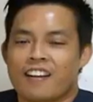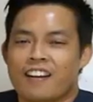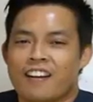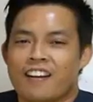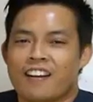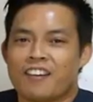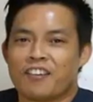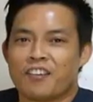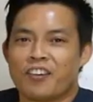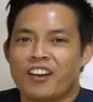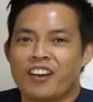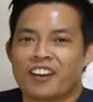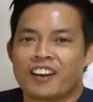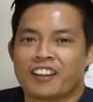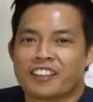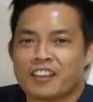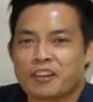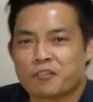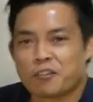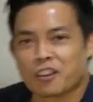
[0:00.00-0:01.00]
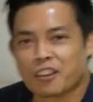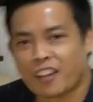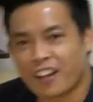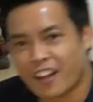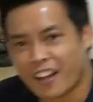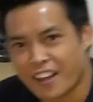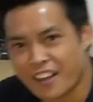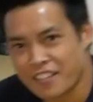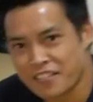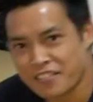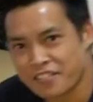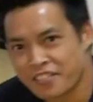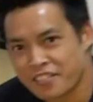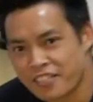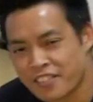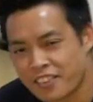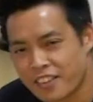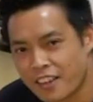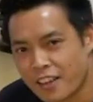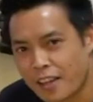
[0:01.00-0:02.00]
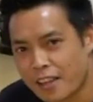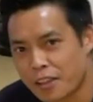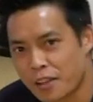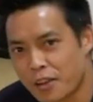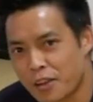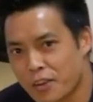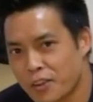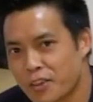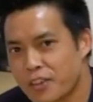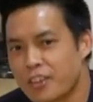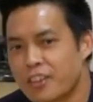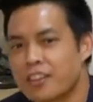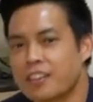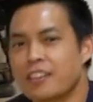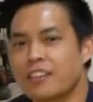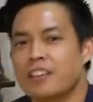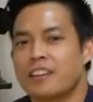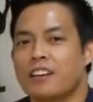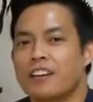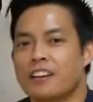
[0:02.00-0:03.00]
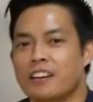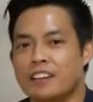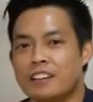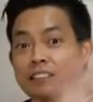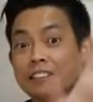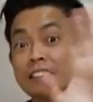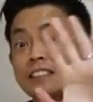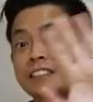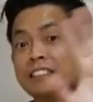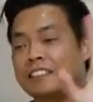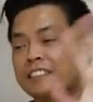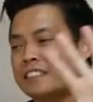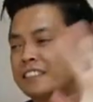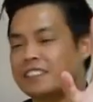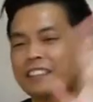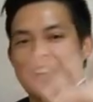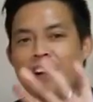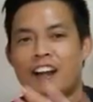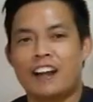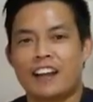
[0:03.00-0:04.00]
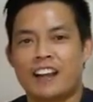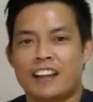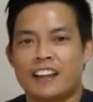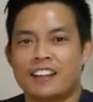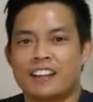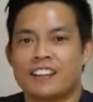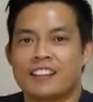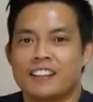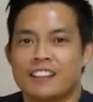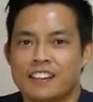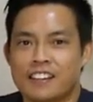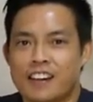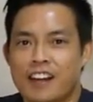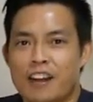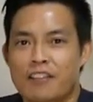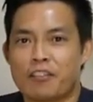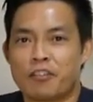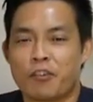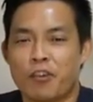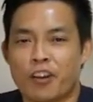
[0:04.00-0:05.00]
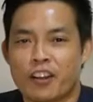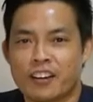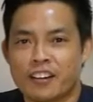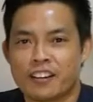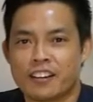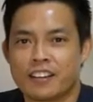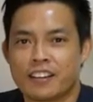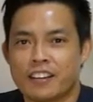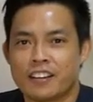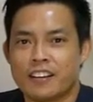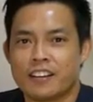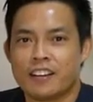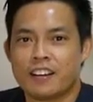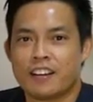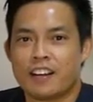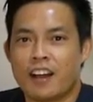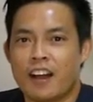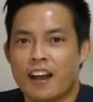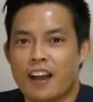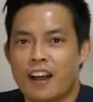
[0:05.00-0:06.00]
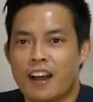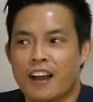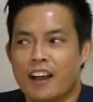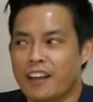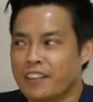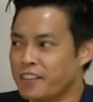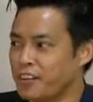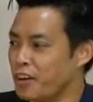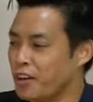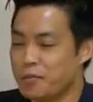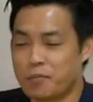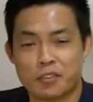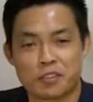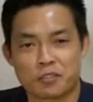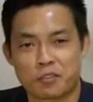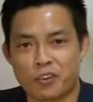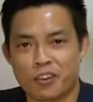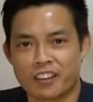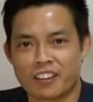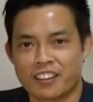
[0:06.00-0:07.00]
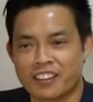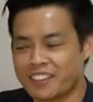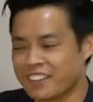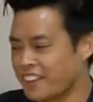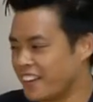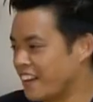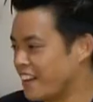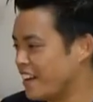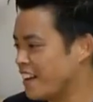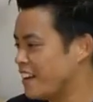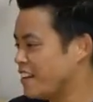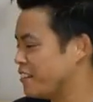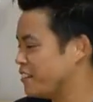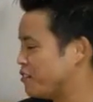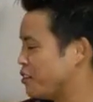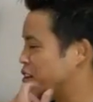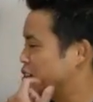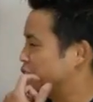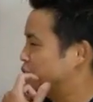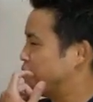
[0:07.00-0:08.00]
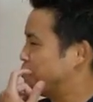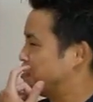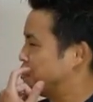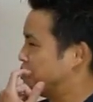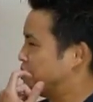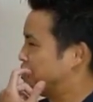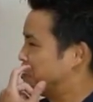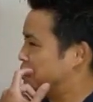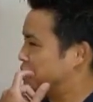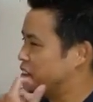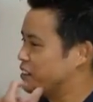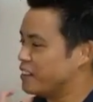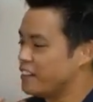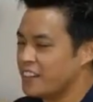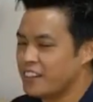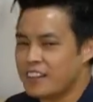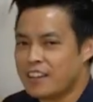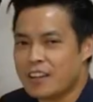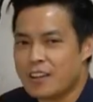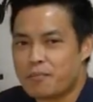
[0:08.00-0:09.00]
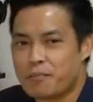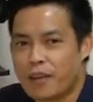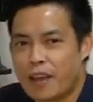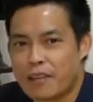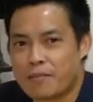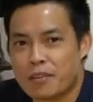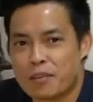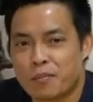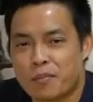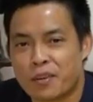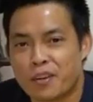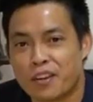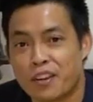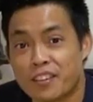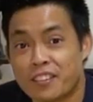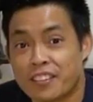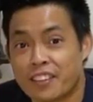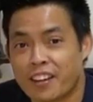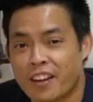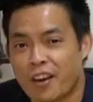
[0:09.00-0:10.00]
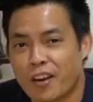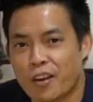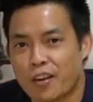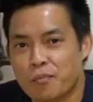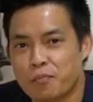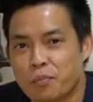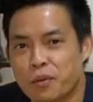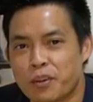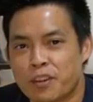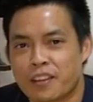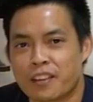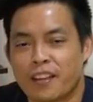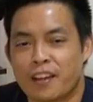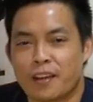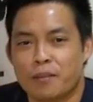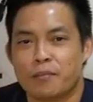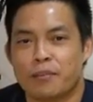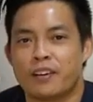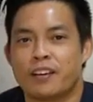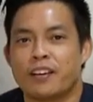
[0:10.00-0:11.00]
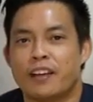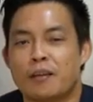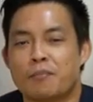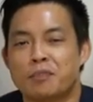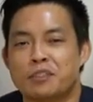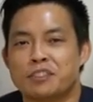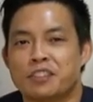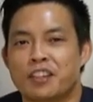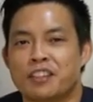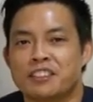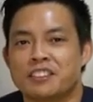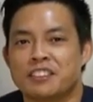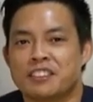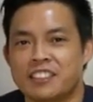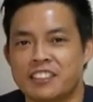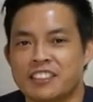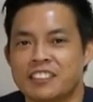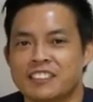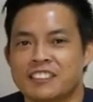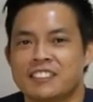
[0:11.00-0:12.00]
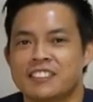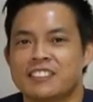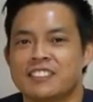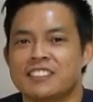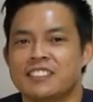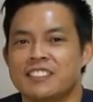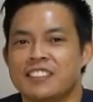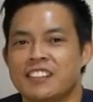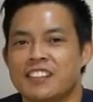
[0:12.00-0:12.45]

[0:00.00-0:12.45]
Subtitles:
All right, I think we're live. Hello. Hi. Hi, everyone. I hope it's working. Welcome to Paperbird's Home Book Club, episode 6.